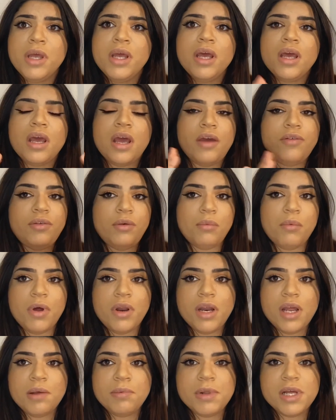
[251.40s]
If you want to
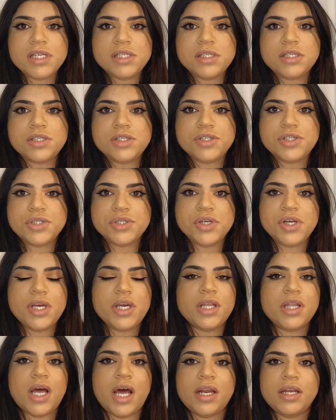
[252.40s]
get plastic surgery,
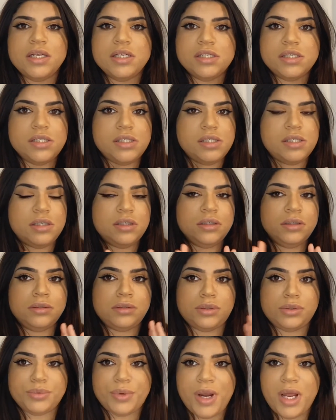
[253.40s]
that is
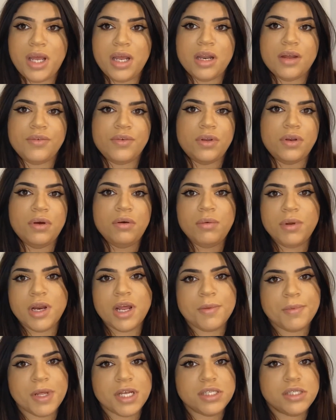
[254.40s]
great. If you don't want to
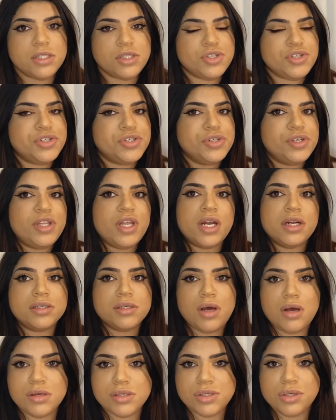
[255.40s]
get plastic surgery, that is
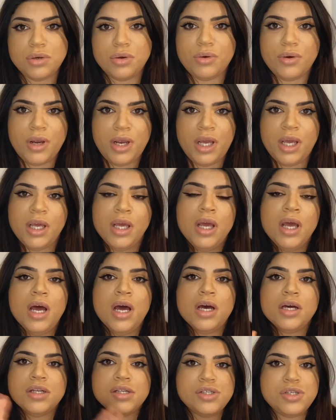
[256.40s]
also great.
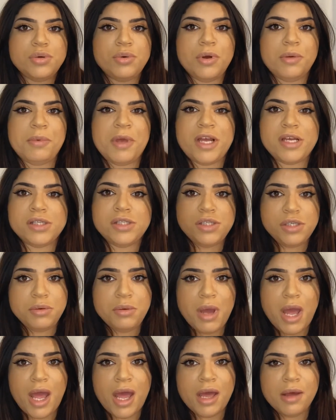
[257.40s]
Do what makes you
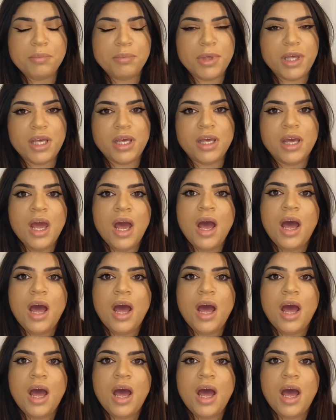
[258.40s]
happy.